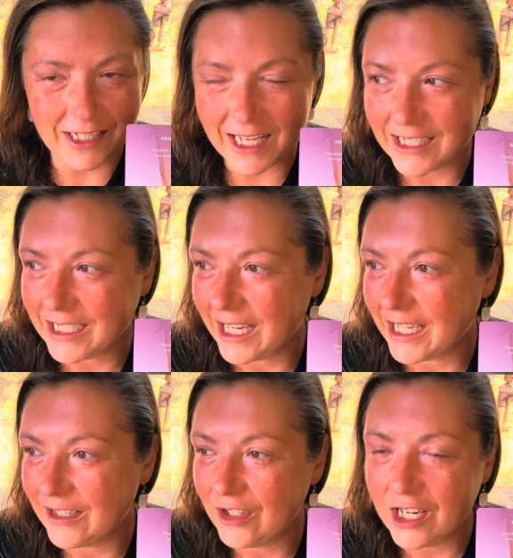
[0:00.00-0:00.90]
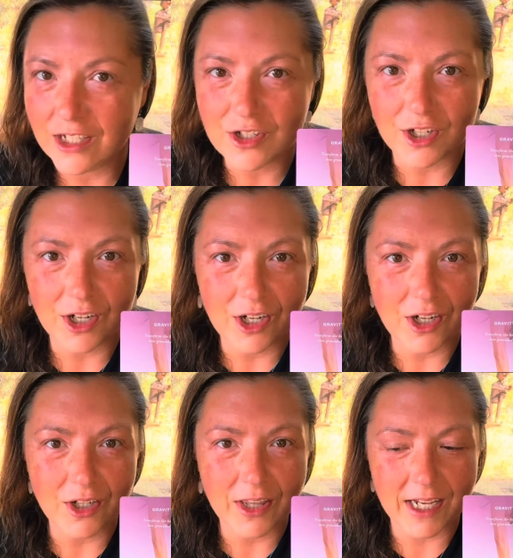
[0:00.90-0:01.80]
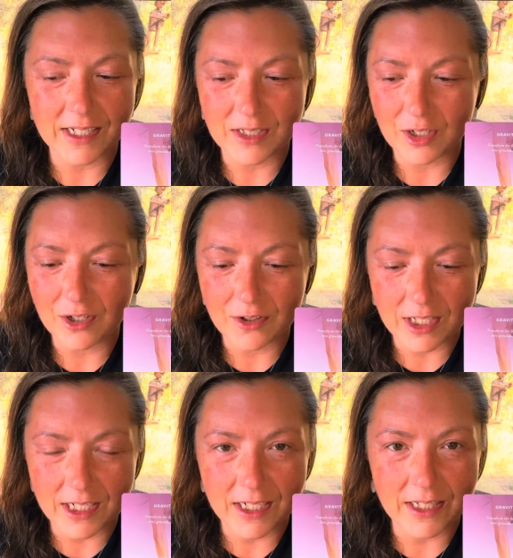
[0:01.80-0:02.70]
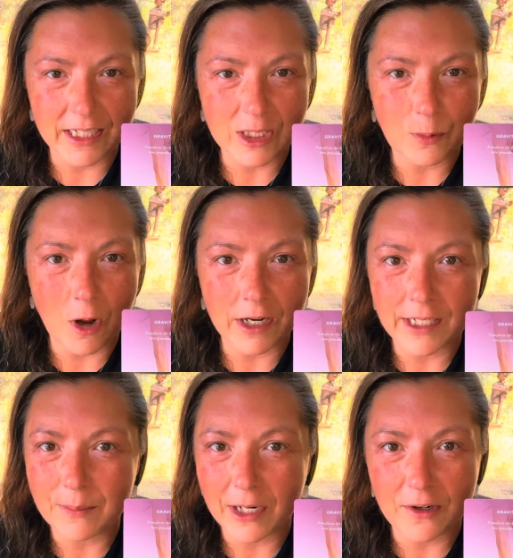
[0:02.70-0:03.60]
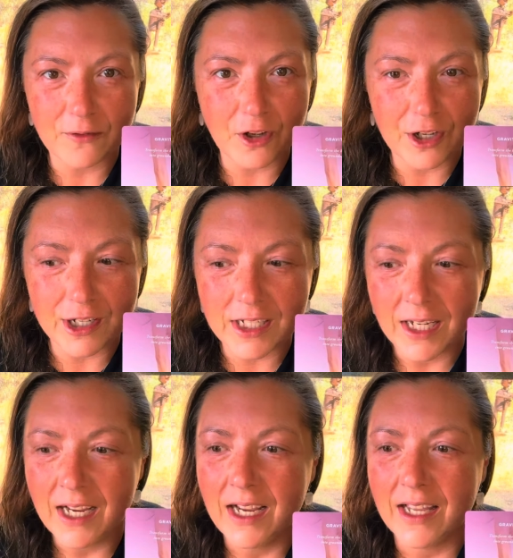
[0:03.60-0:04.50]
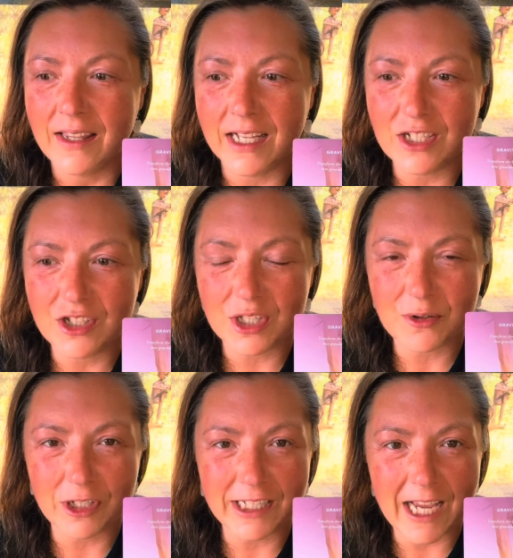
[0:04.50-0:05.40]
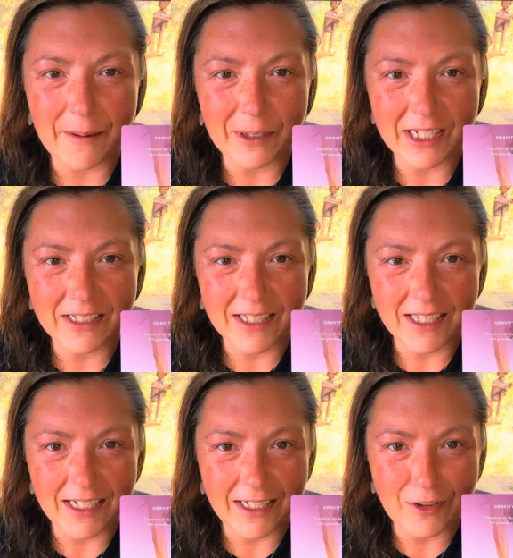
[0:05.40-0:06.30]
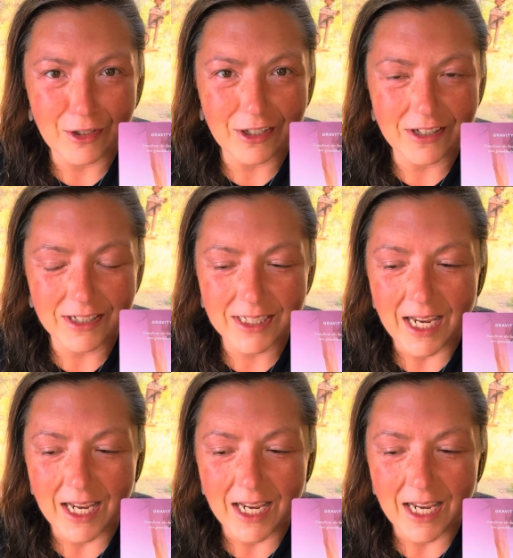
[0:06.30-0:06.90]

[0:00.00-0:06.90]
That's like in nature, that's earthing, that's walking barefoot, that's just really tapping into the ethers.